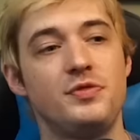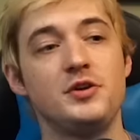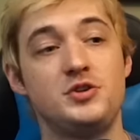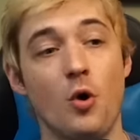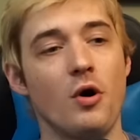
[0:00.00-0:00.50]
The
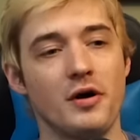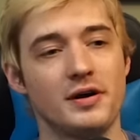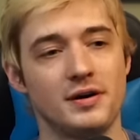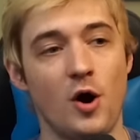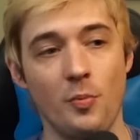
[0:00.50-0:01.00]

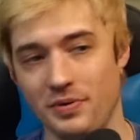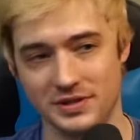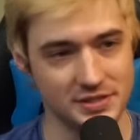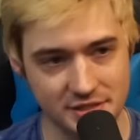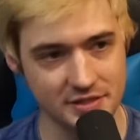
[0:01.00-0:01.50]
door
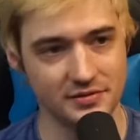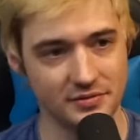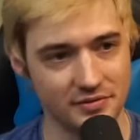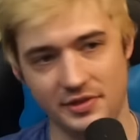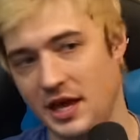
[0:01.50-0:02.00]
opens
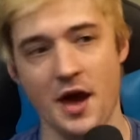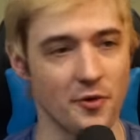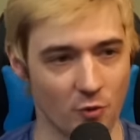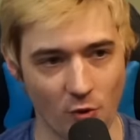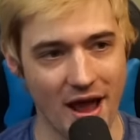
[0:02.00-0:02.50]
the
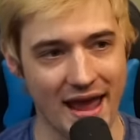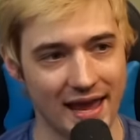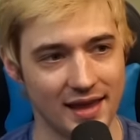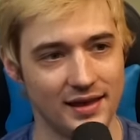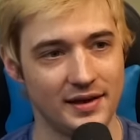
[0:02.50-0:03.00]
other
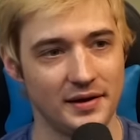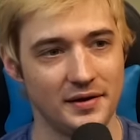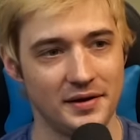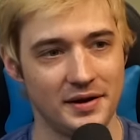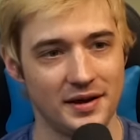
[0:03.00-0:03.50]
way.
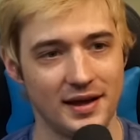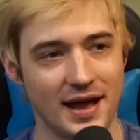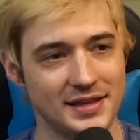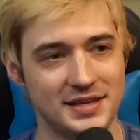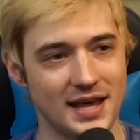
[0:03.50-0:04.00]

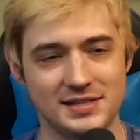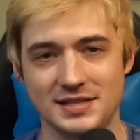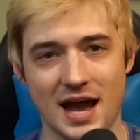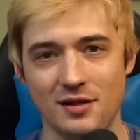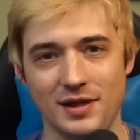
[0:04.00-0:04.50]
It's
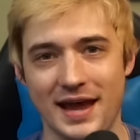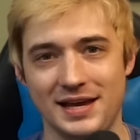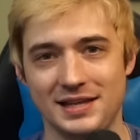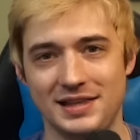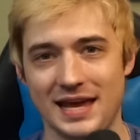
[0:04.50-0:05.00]
not
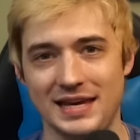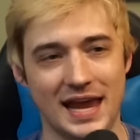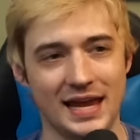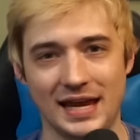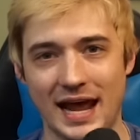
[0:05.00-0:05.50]
like they
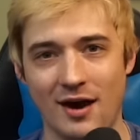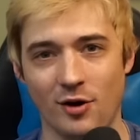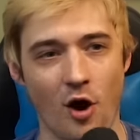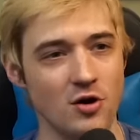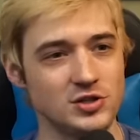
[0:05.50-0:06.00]
can't get out.
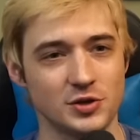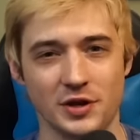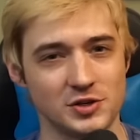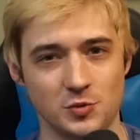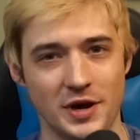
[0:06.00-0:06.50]
Also,
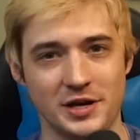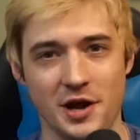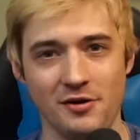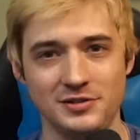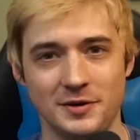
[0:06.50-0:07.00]
there's
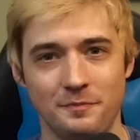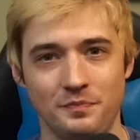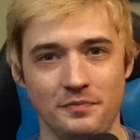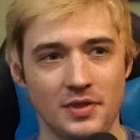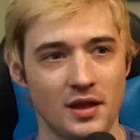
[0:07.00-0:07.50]
windows.
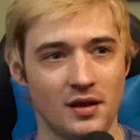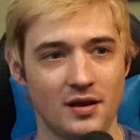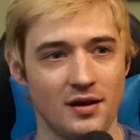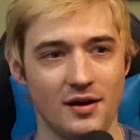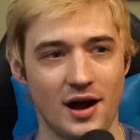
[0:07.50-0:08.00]

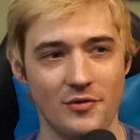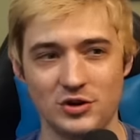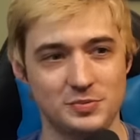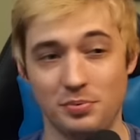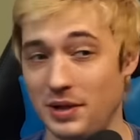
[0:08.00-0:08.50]

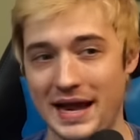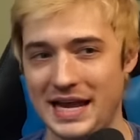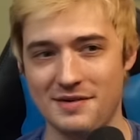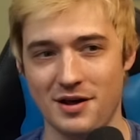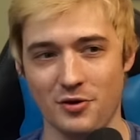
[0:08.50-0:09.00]
There's
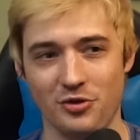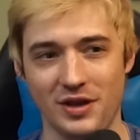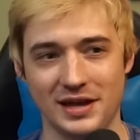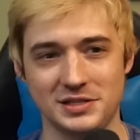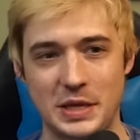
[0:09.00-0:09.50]
plenty of other
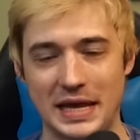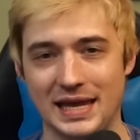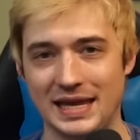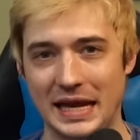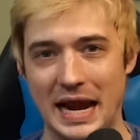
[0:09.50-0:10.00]
things they
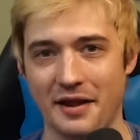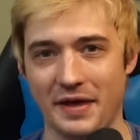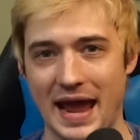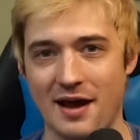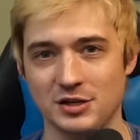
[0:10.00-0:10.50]
can get out of
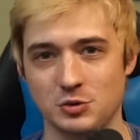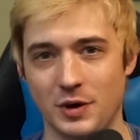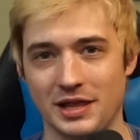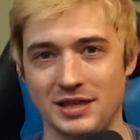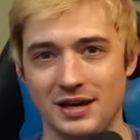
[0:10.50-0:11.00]
the house
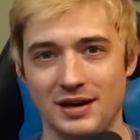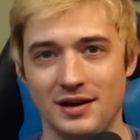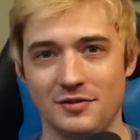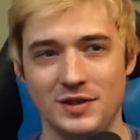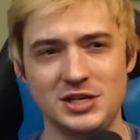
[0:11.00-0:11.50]
with.
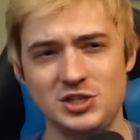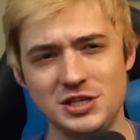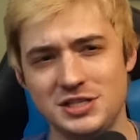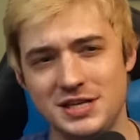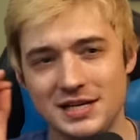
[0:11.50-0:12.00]
This
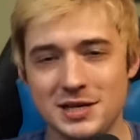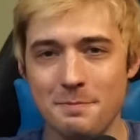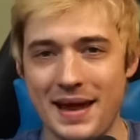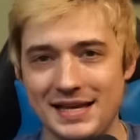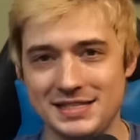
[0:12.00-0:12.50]
just doesn't
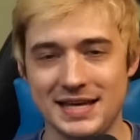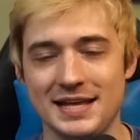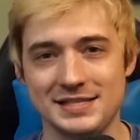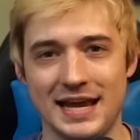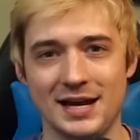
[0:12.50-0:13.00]
make
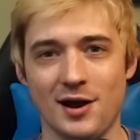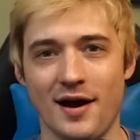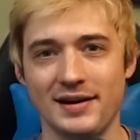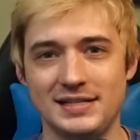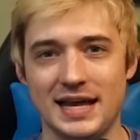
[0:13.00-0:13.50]
sense in
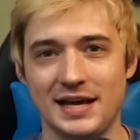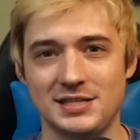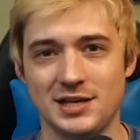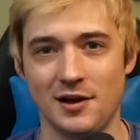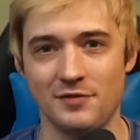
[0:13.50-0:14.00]

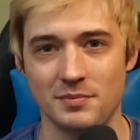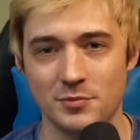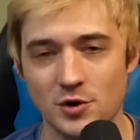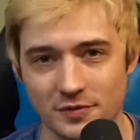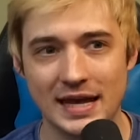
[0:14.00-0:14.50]
context of the
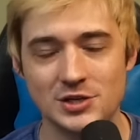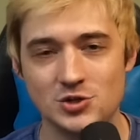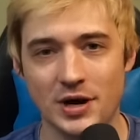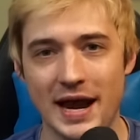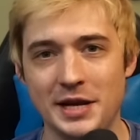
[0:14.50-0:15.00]
movie. He's
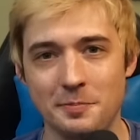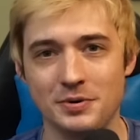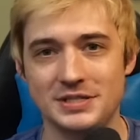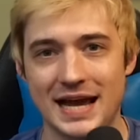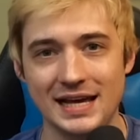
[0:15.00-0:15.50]
trying to
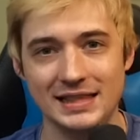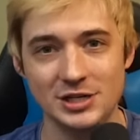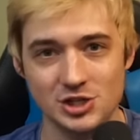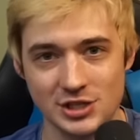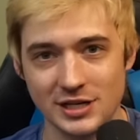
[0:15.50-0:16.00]
protect
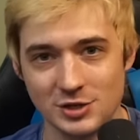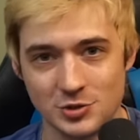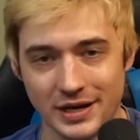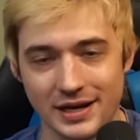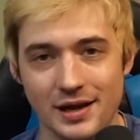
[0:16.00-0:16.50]
these
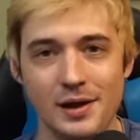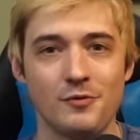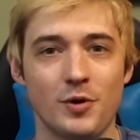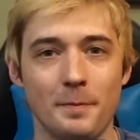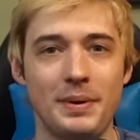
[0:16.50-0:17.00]
children
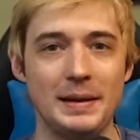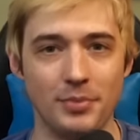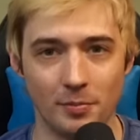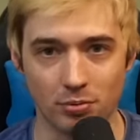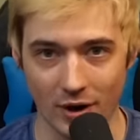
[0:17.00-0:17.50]
from
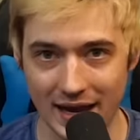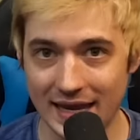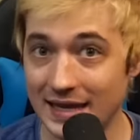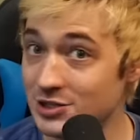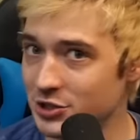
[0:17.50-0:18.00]
people
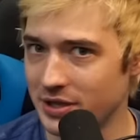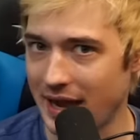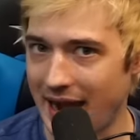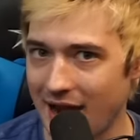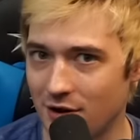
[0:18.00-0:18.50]
breaking into the
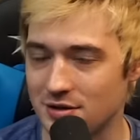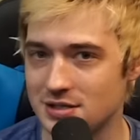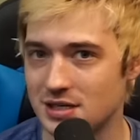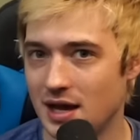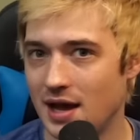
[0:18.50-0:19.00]

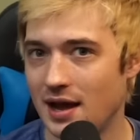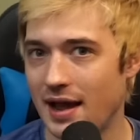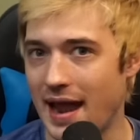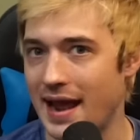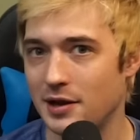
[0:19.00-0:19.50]
house
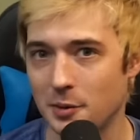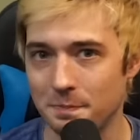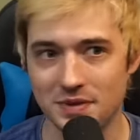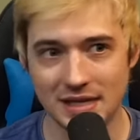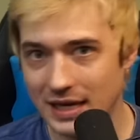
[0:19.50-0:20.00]
and
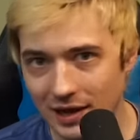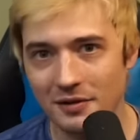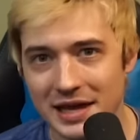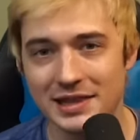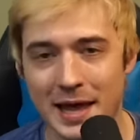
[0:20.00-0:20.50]

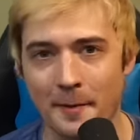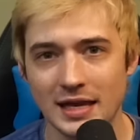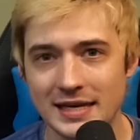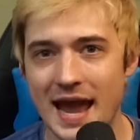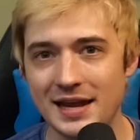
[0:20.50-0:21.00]
killing them.
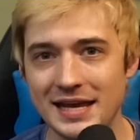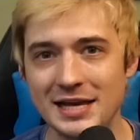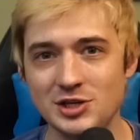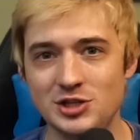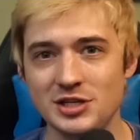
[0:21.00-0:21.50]
Yet,
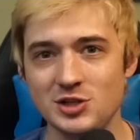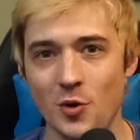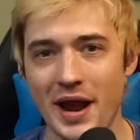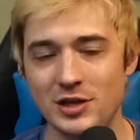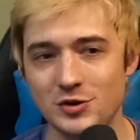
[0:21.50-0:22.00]
he's just
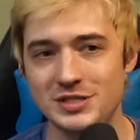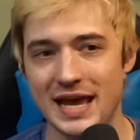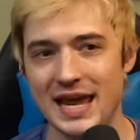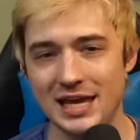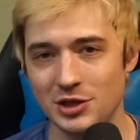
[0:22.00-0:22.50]
going to
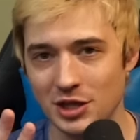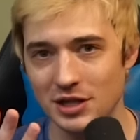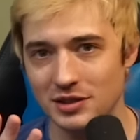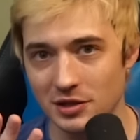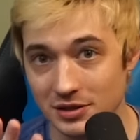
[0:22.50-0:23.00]
take the
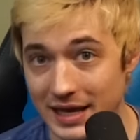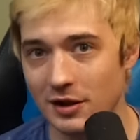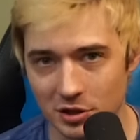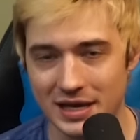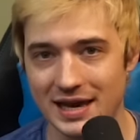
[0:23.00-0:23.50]

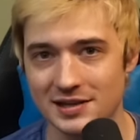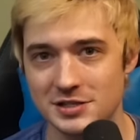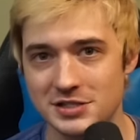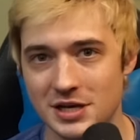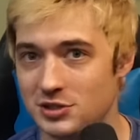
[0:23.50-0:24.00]
little
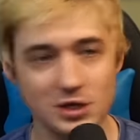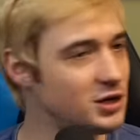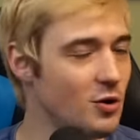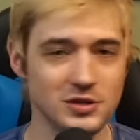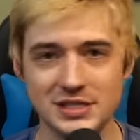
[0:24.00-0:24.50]
kids to
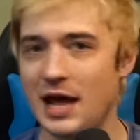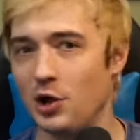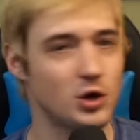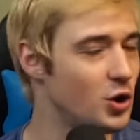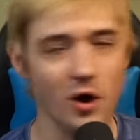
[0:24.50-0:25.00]
go
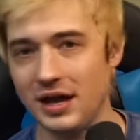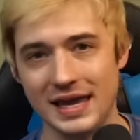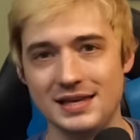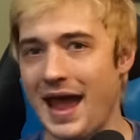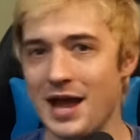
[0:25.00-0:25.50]
sell
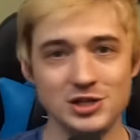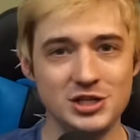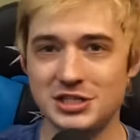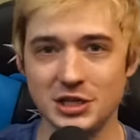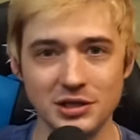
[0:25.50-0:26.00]
cookies and
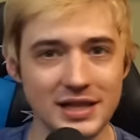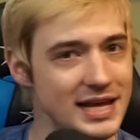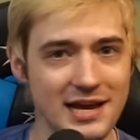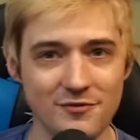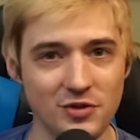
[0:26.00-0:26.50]
just
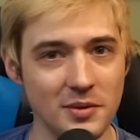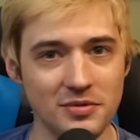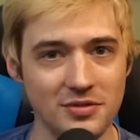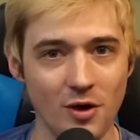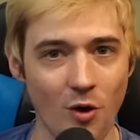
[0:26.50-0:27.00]
leave the
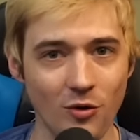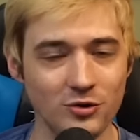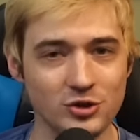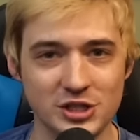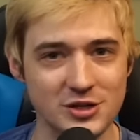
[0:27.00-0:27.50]

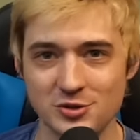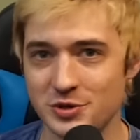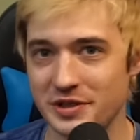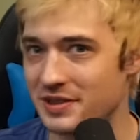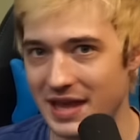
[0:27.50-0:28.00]
older
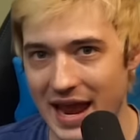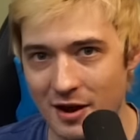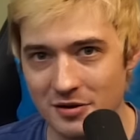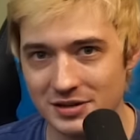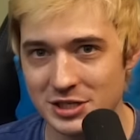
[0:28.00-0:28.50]
children
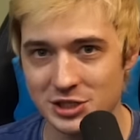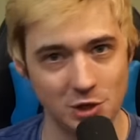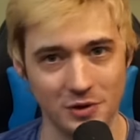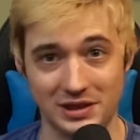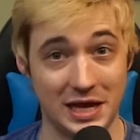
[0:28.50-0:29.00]
there to
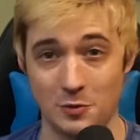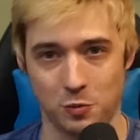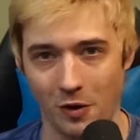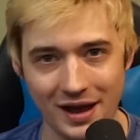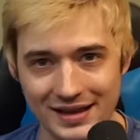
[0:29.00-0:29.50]
do what they
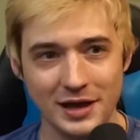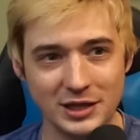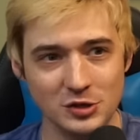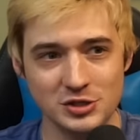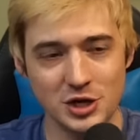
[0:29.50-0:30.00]
want? Like,
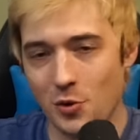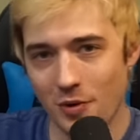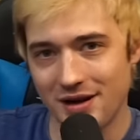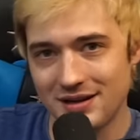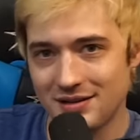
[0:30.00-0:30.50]
there's no
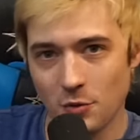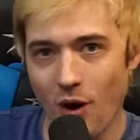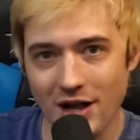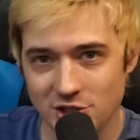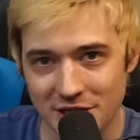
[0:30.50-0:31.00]
one
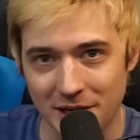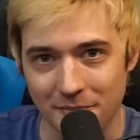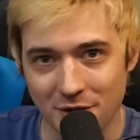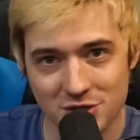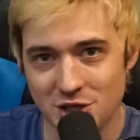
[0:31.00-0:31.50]
watching
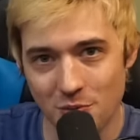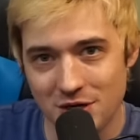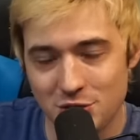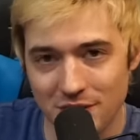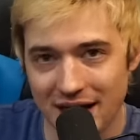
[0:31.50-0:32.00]
him. There's no
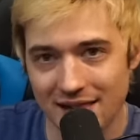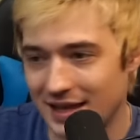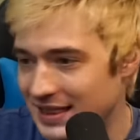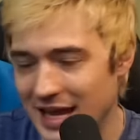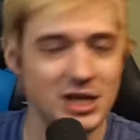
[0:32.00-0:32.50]
one doing anything.
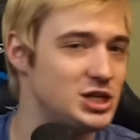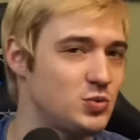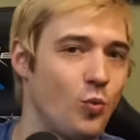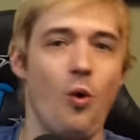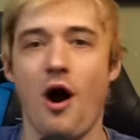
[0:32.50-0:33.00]
Like, they could just
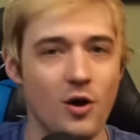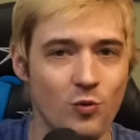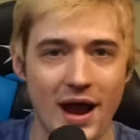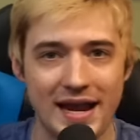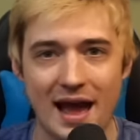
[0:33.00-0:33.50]
walk
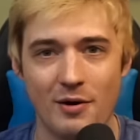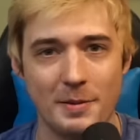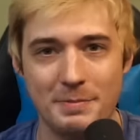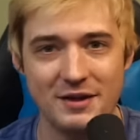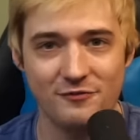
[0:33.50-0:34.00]
right out
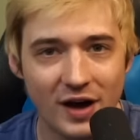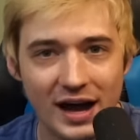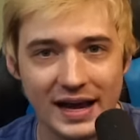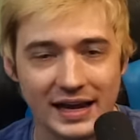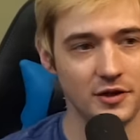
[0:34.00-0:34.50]
and be
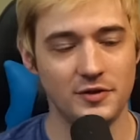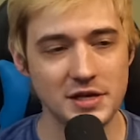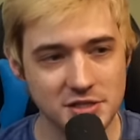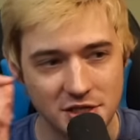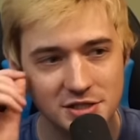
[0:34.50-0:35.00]
fine.
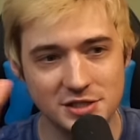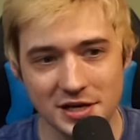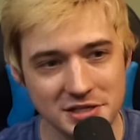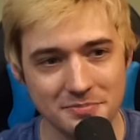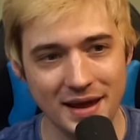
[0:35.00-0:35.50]
This just
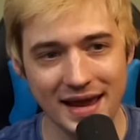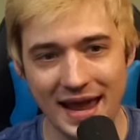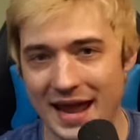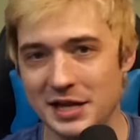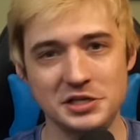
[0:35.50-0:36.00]
doesn't make
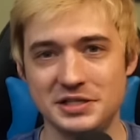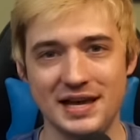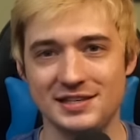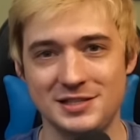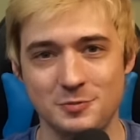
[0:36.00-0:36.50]
any
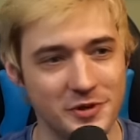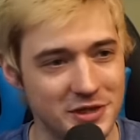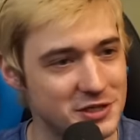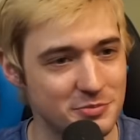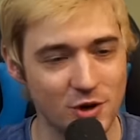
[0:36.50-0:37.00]
sense with
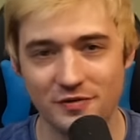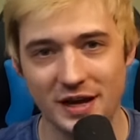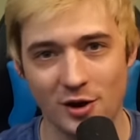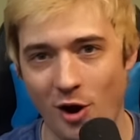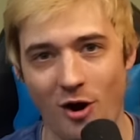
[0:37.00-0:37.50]
this
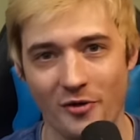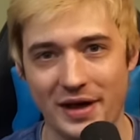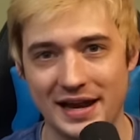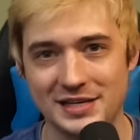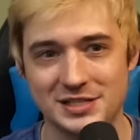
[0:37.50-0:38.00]
movie at all
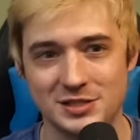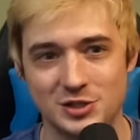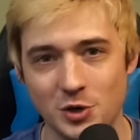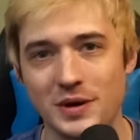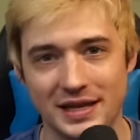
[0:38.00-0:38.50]
that he's
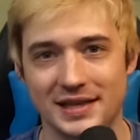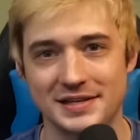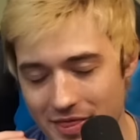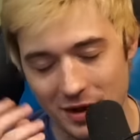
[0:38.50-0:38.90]
doing this.